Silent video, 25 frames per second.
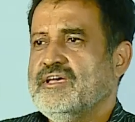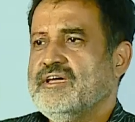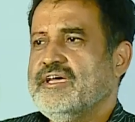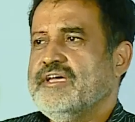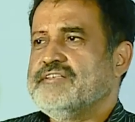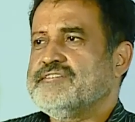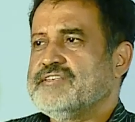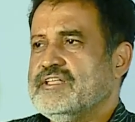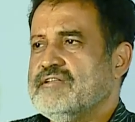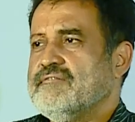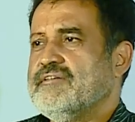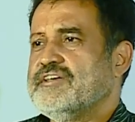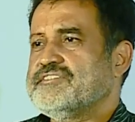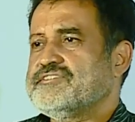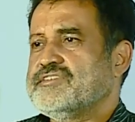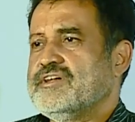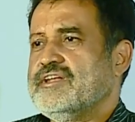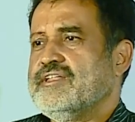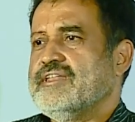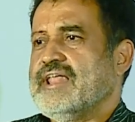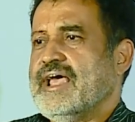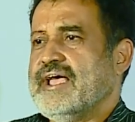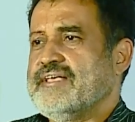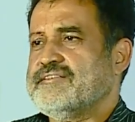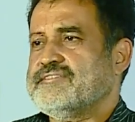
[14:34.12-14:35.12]
It's invested
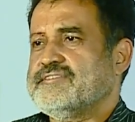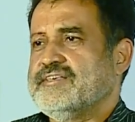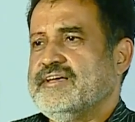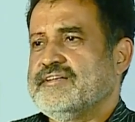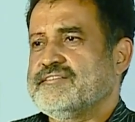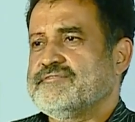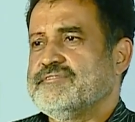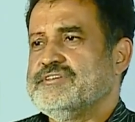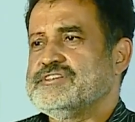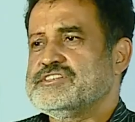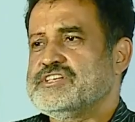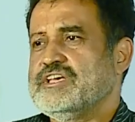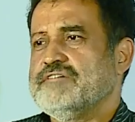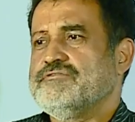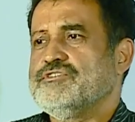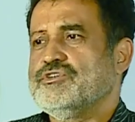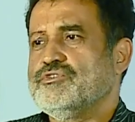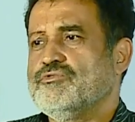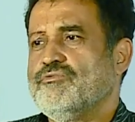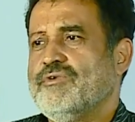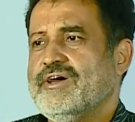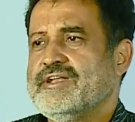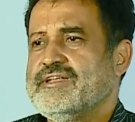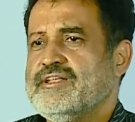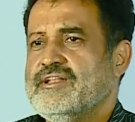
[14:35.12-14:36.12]
in assets which give you
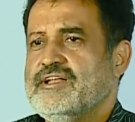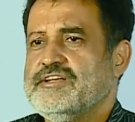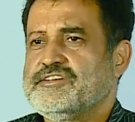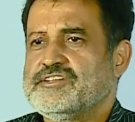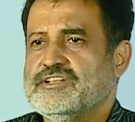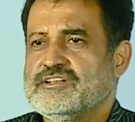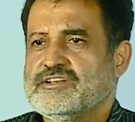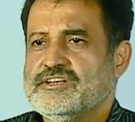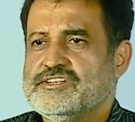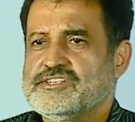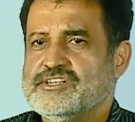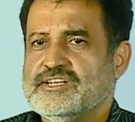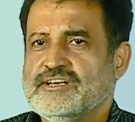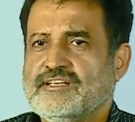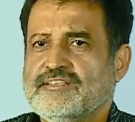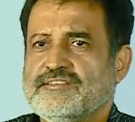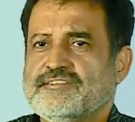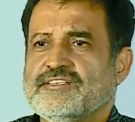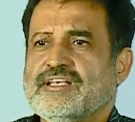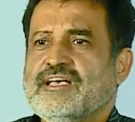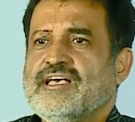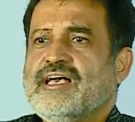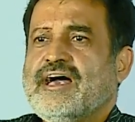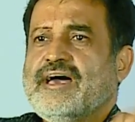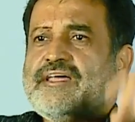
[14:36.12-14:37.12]
very little returns,
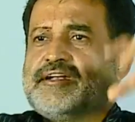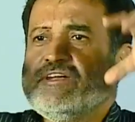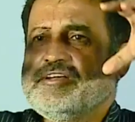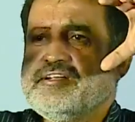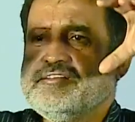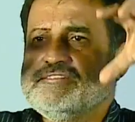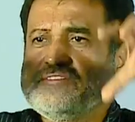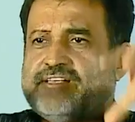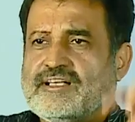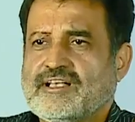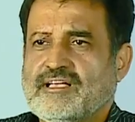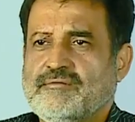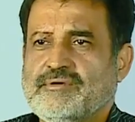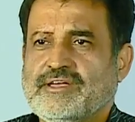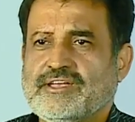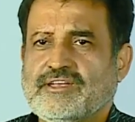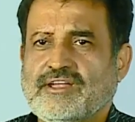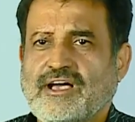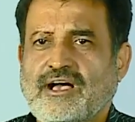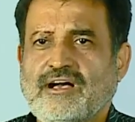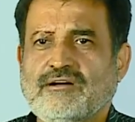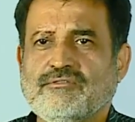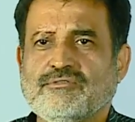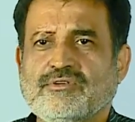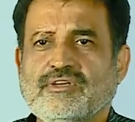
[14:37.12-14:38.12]
and returns are coming
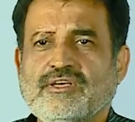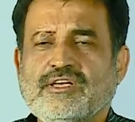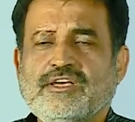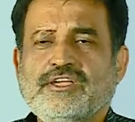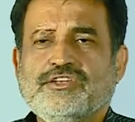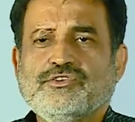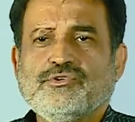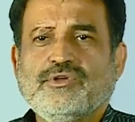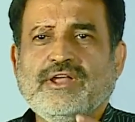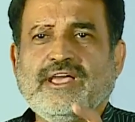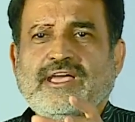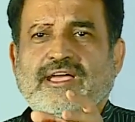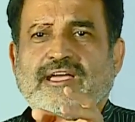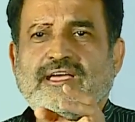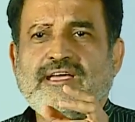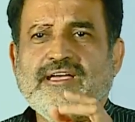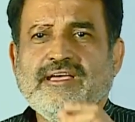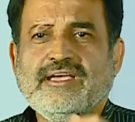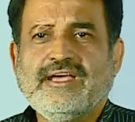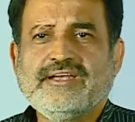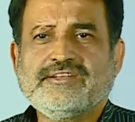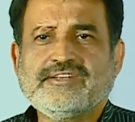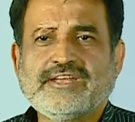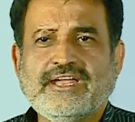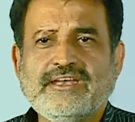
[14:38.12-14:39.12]
down. Today,
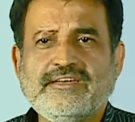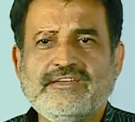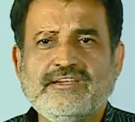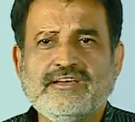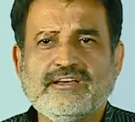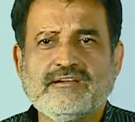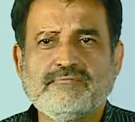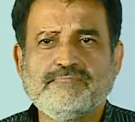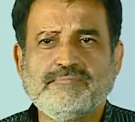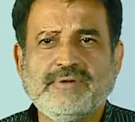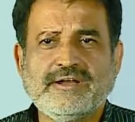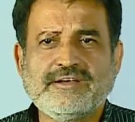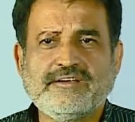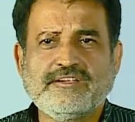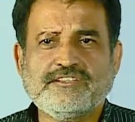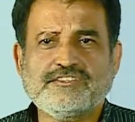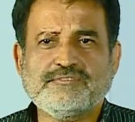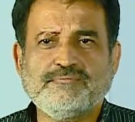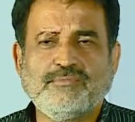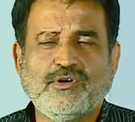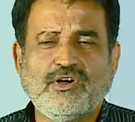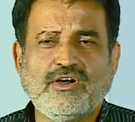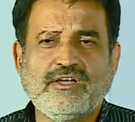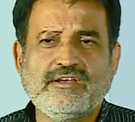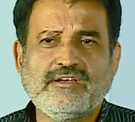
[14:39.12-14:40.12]
a 10-year
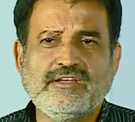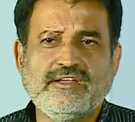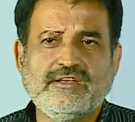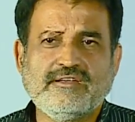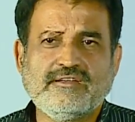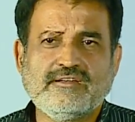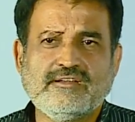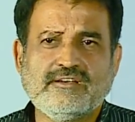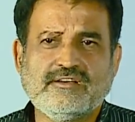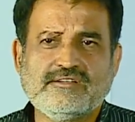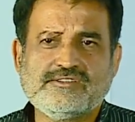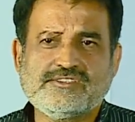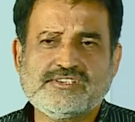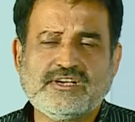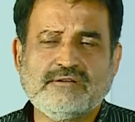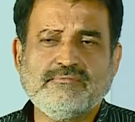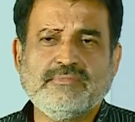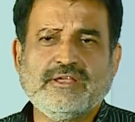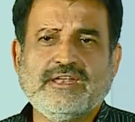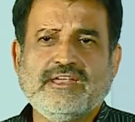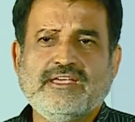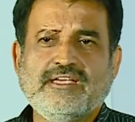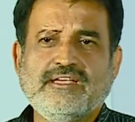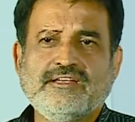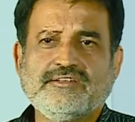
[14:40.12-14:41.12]
Bundesbond in
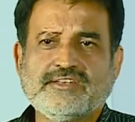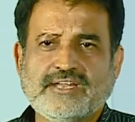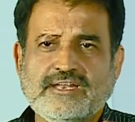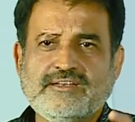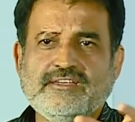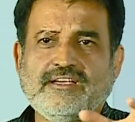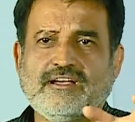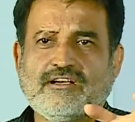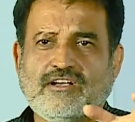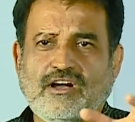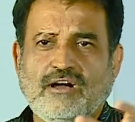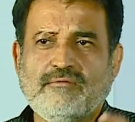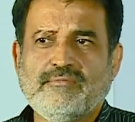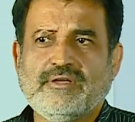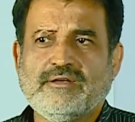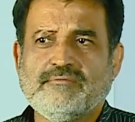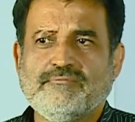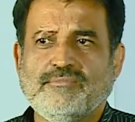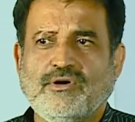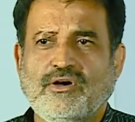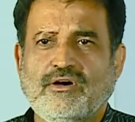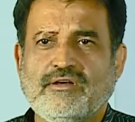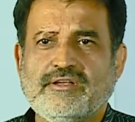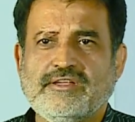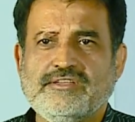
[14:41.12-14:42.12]
Germany, 10-year government
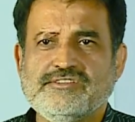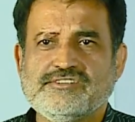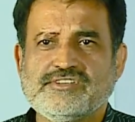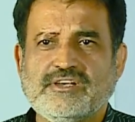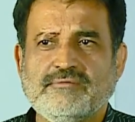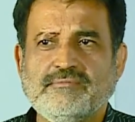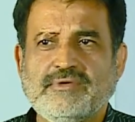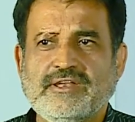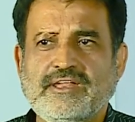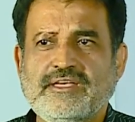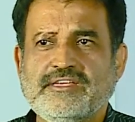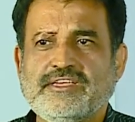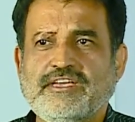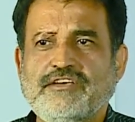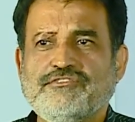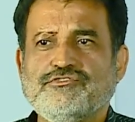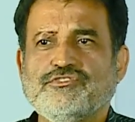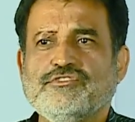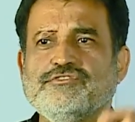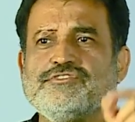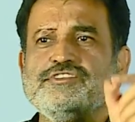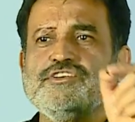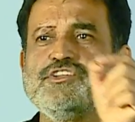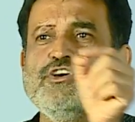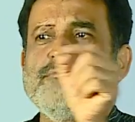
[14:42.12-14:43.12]
bond in Germany gives you
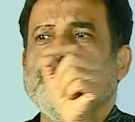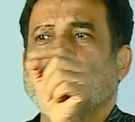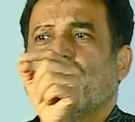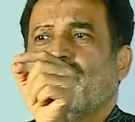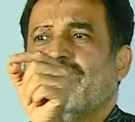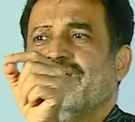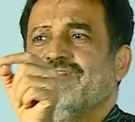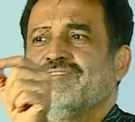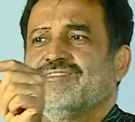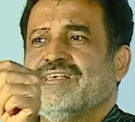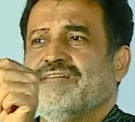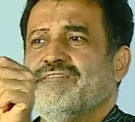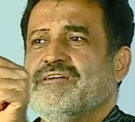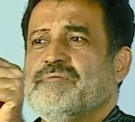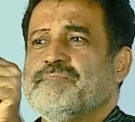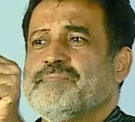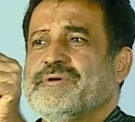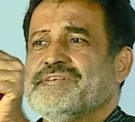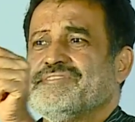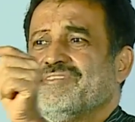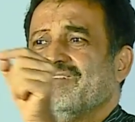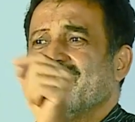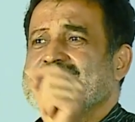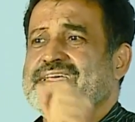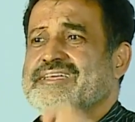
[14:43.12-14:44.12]

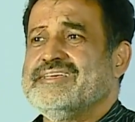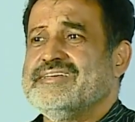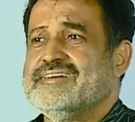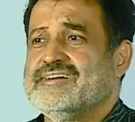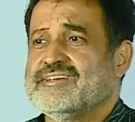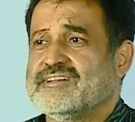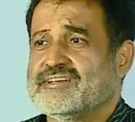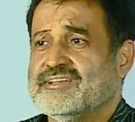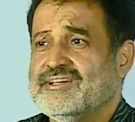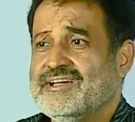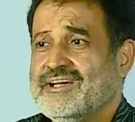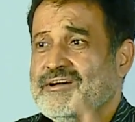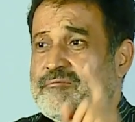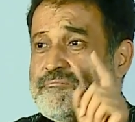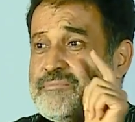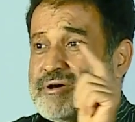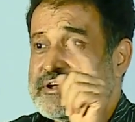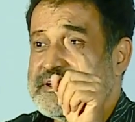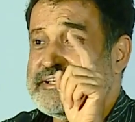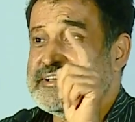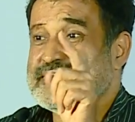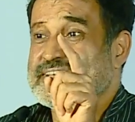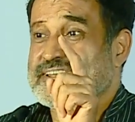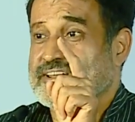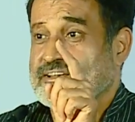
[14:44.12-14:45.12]
0.7% a year. Per
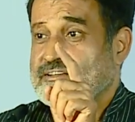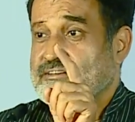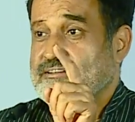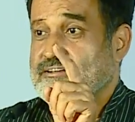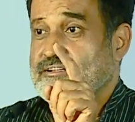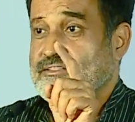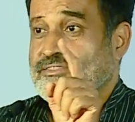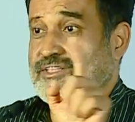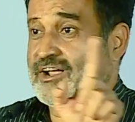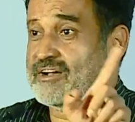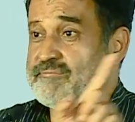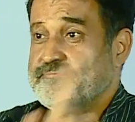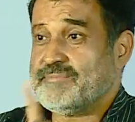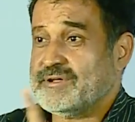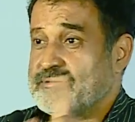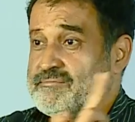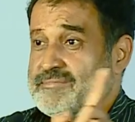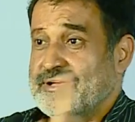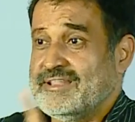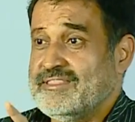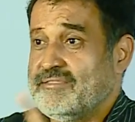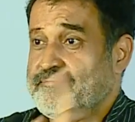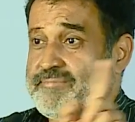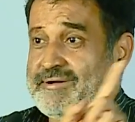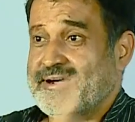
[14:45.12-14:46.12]
year, not per
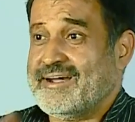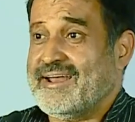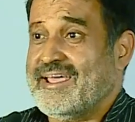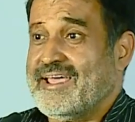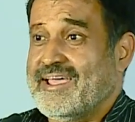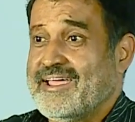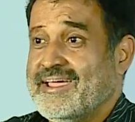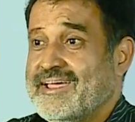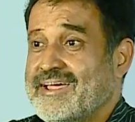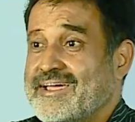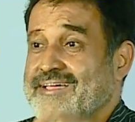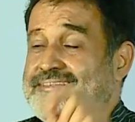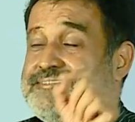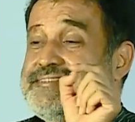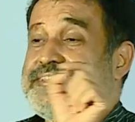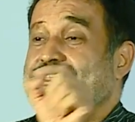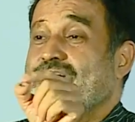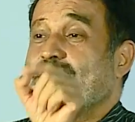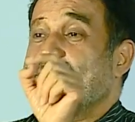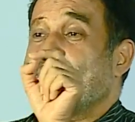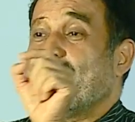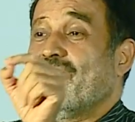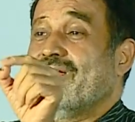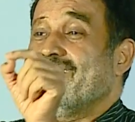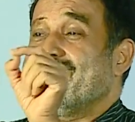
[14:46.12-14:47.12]
month, per day.
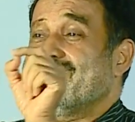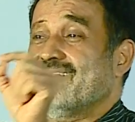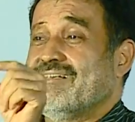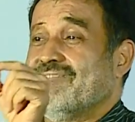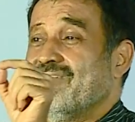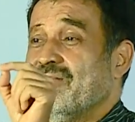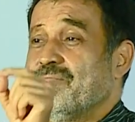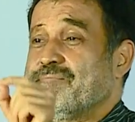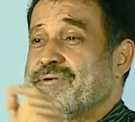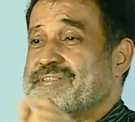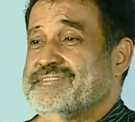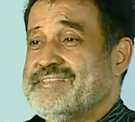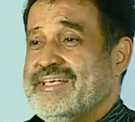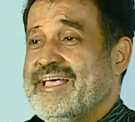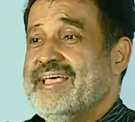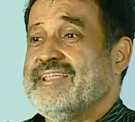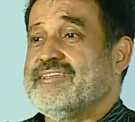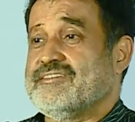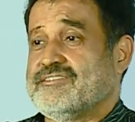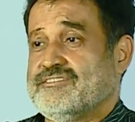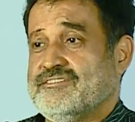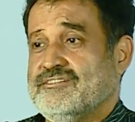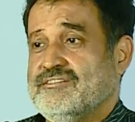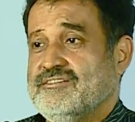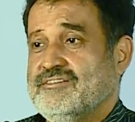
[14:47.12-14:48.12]
0.7%.